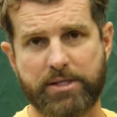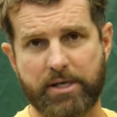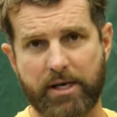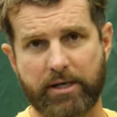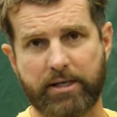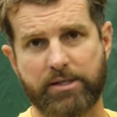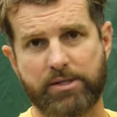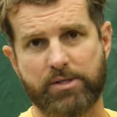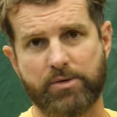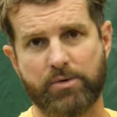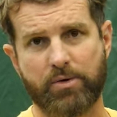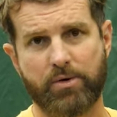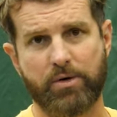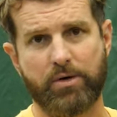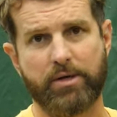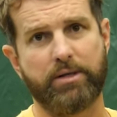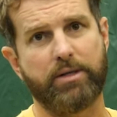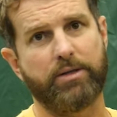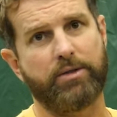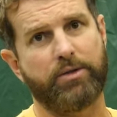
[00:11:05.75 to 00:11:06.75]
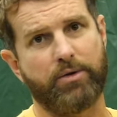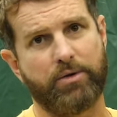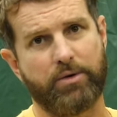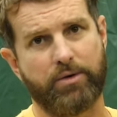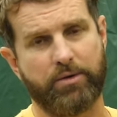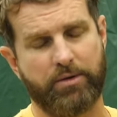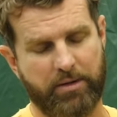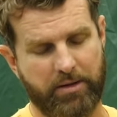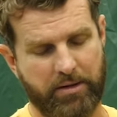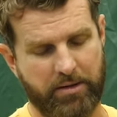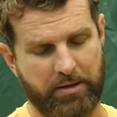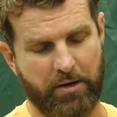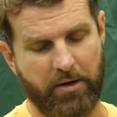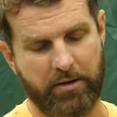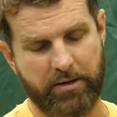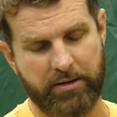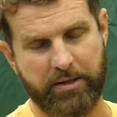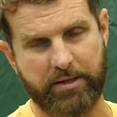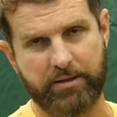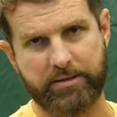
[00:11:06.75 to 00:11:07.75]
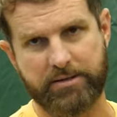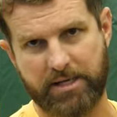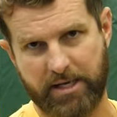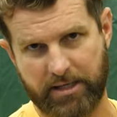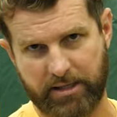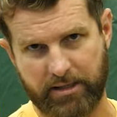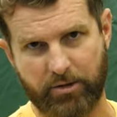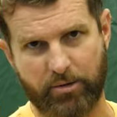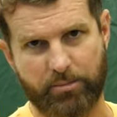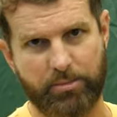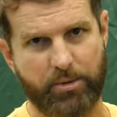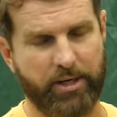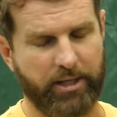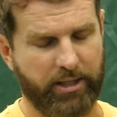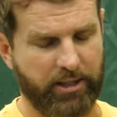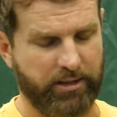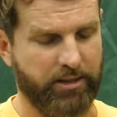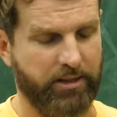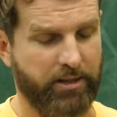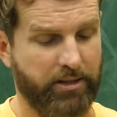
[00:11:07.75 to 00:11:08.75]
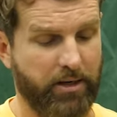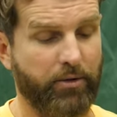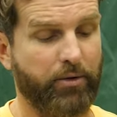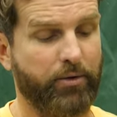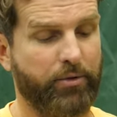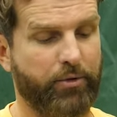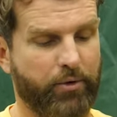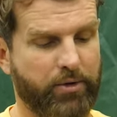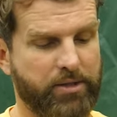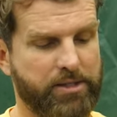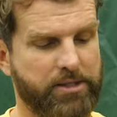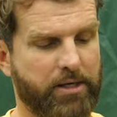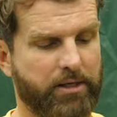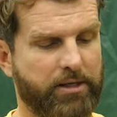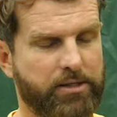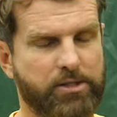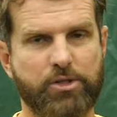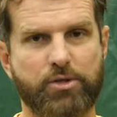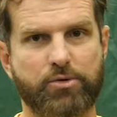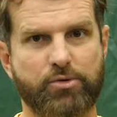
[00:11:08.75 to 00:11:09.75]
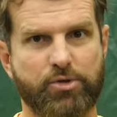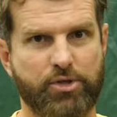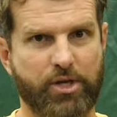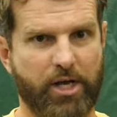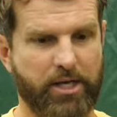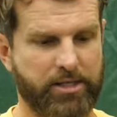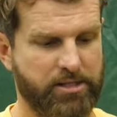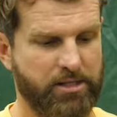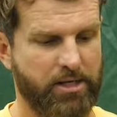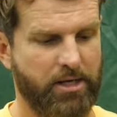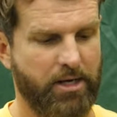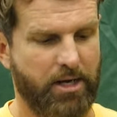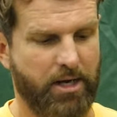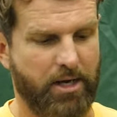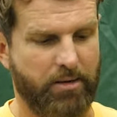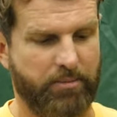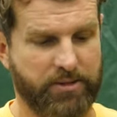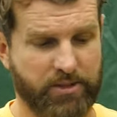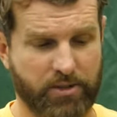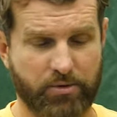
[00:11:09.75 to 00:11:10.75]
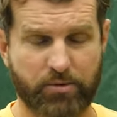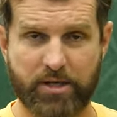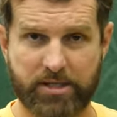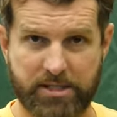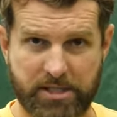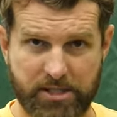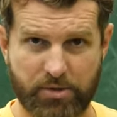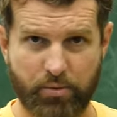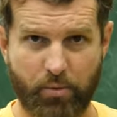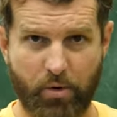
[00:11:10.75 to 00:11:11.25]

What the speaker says: seconds on, and then take a little break, and then another 30 seconds, 2 sets. But so this is